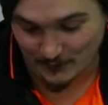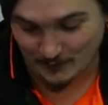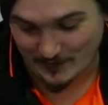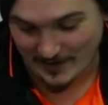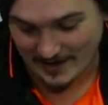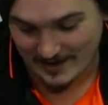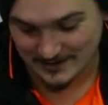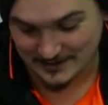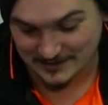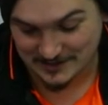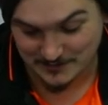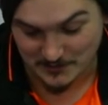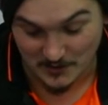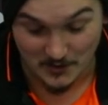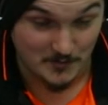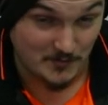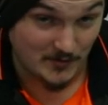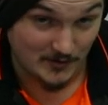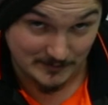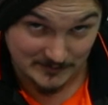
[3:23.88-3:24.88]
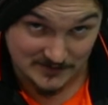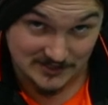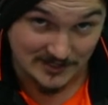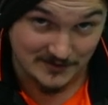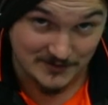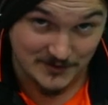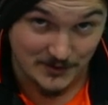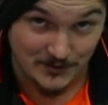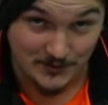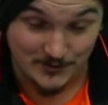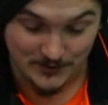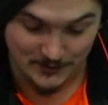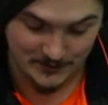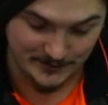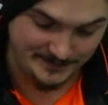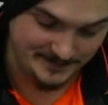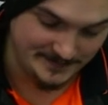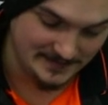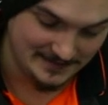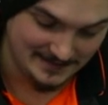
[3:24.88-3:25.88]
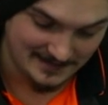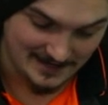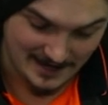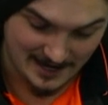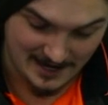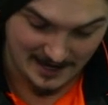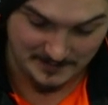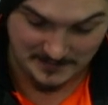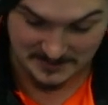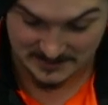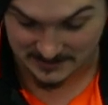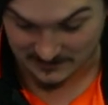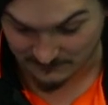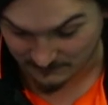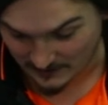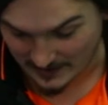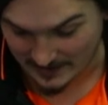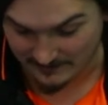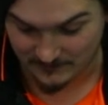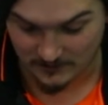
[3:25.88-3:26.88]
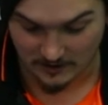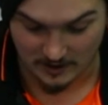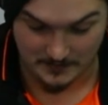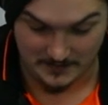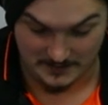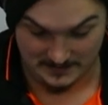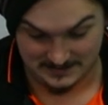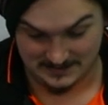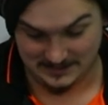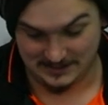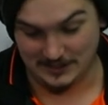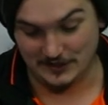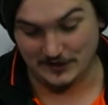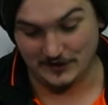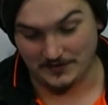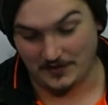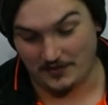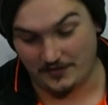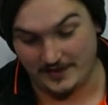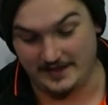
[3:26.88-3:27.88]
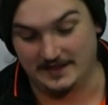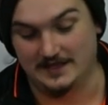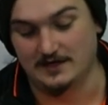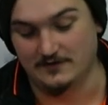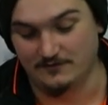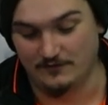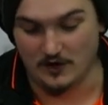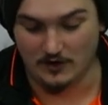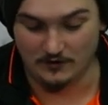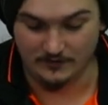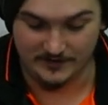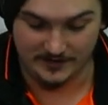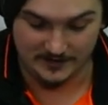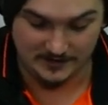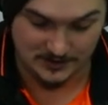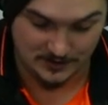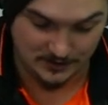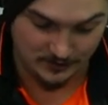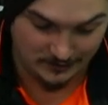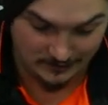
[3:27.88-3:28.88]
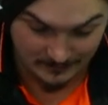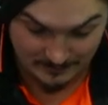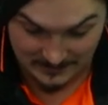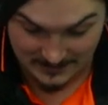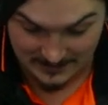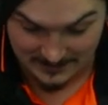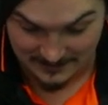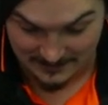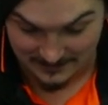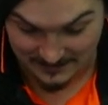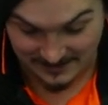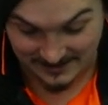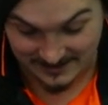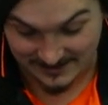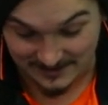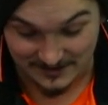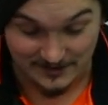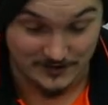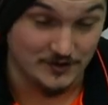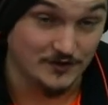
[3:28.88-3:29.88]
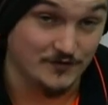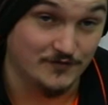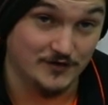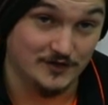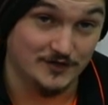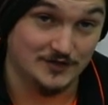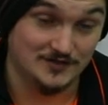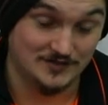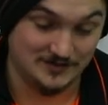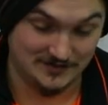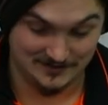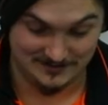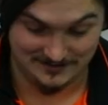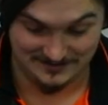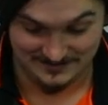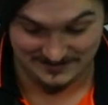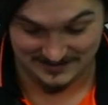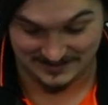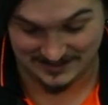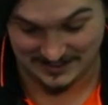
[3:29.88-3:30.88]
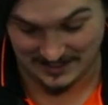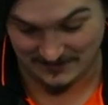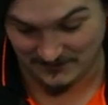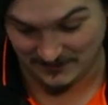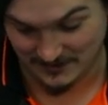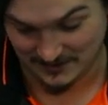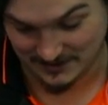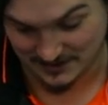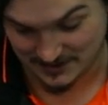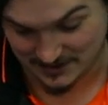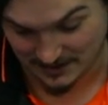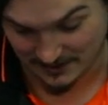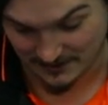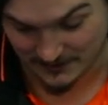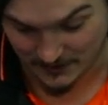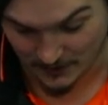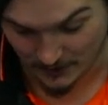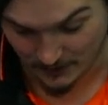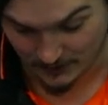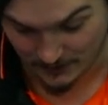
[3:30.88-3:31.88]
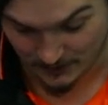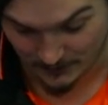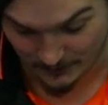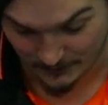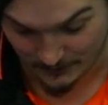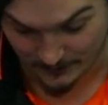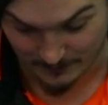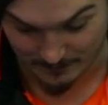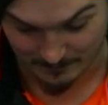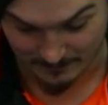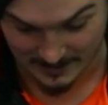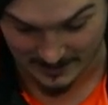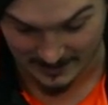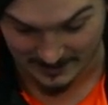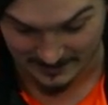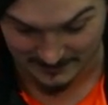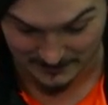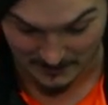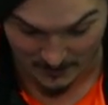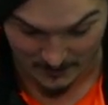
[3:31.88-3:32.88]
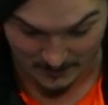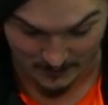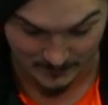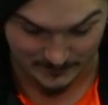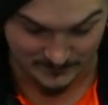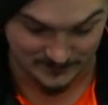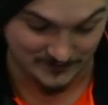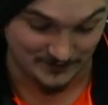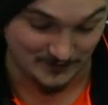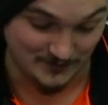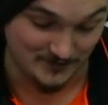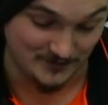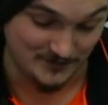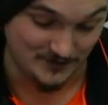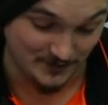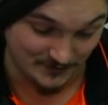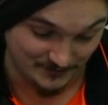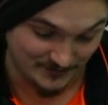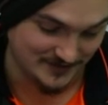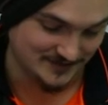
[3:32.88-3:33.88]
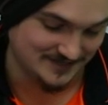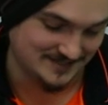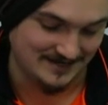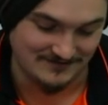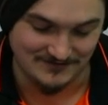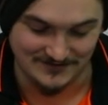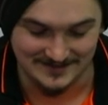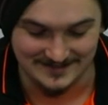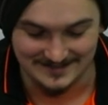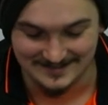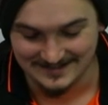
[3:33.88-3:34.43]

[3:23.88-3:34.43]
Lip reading: powered Spirit Bomb Son Goku. It's the 5 drop, it's, you know, the thing that evolves into the Universe 7 Son Goku, hope to Universe 7.